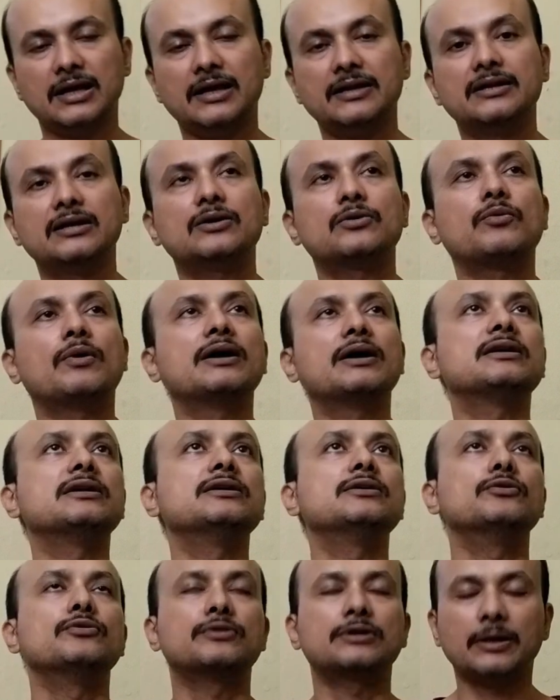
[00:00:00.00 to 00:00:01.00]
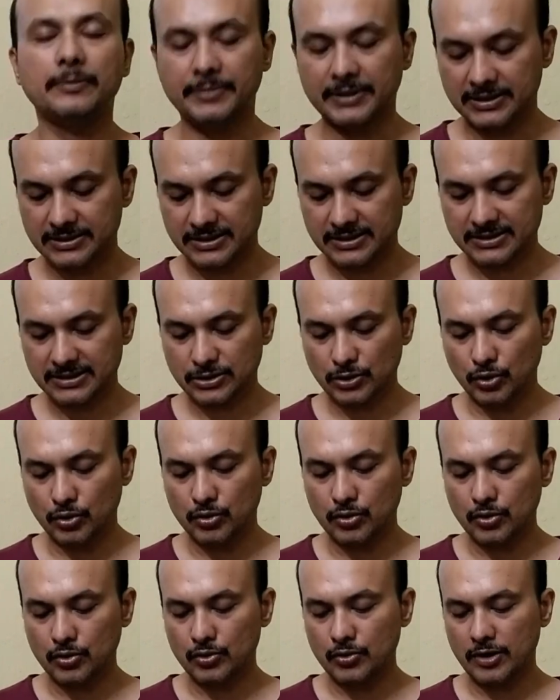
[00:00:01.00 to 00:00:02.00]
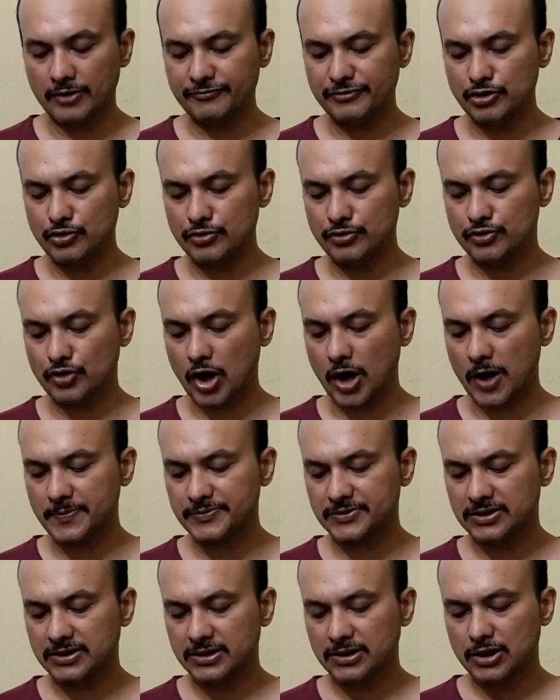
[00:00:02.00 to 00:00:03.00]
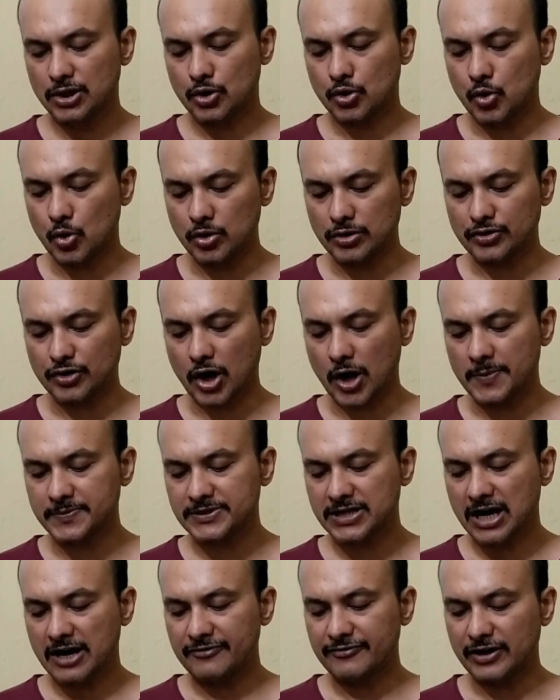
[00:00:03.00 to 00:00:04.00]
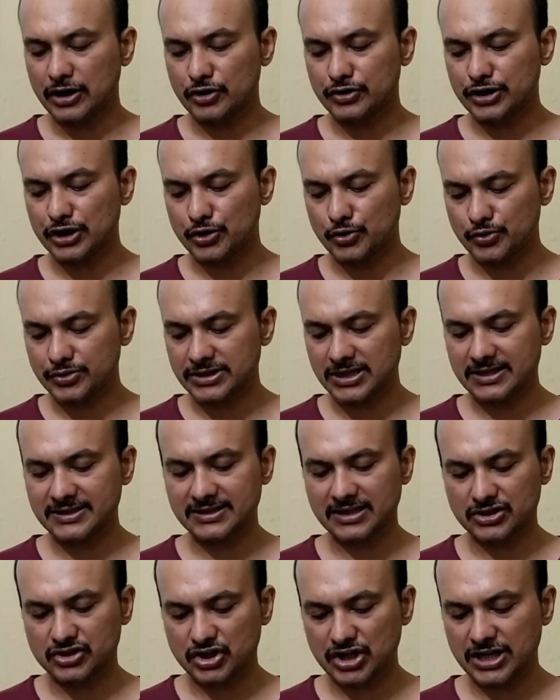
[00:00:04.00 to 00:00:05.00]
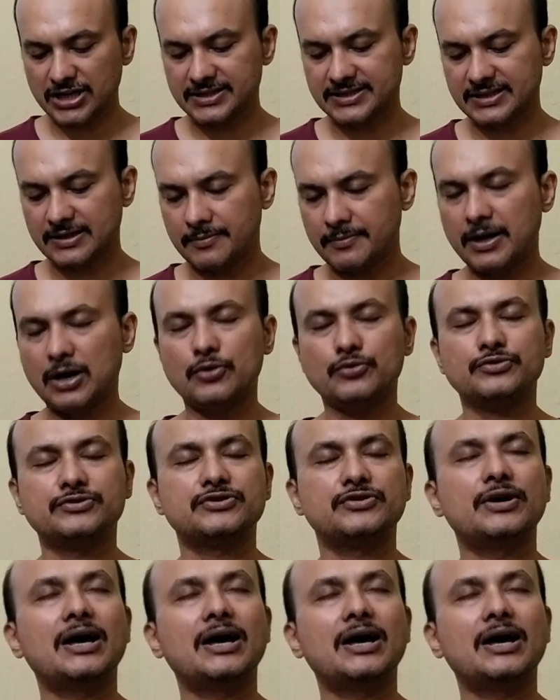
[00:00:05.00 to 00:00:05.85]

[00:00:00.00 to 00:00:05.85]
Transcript: and they quietly looked up at the sun. Oh, a few drops, cold drops, fell on their noses, their cheeks, their mouths.